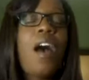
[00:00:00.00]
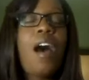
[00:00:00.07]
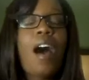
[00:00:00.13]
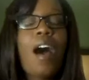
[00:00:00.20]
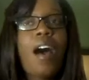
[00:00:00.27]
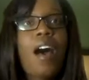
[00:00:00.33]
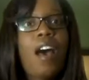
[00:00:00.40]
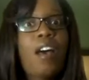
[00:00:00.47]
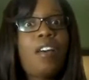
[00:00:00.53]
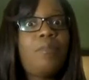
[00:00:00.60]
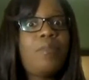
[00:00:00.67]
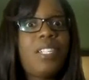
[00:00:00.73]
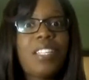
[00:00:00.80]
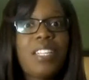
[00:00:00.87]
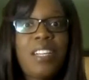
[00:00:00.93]

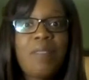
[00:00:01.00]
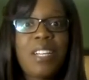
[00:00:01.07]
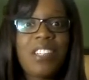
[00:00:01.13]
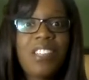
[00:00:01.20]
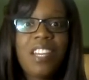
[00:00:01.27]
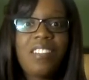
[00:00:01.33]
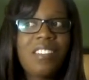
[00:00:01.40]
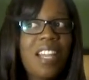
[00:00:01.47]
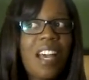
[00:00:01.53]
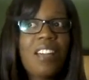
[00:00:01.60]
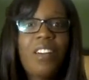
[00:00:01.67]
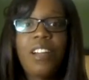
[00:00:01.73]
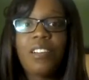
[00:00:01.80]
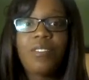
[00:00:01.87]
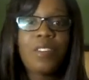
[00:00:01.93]
Again, my channel is kind
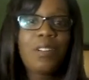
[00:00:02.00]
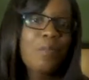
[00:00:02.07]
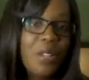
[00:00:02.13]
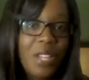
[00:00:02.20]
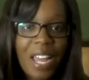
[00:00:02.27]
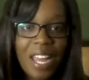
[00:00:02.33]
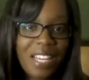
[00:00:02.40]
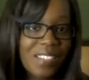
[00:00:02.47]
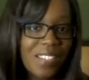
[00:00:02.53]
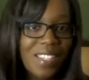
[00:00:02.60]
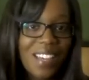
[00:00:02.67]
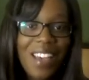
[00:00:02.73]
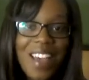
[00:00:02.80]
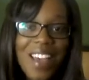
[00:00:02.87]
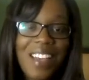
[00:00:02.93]
of all over the place
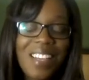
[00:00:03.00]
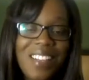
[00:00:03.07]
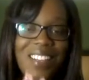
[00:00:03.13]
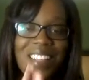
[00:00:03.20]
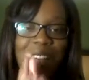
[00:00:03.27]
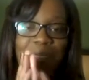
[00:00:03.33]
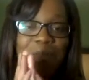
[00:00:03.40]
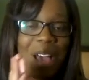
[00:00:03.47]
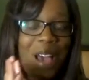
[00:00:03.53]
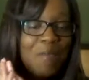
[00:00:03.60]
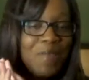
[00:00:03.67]
because I'm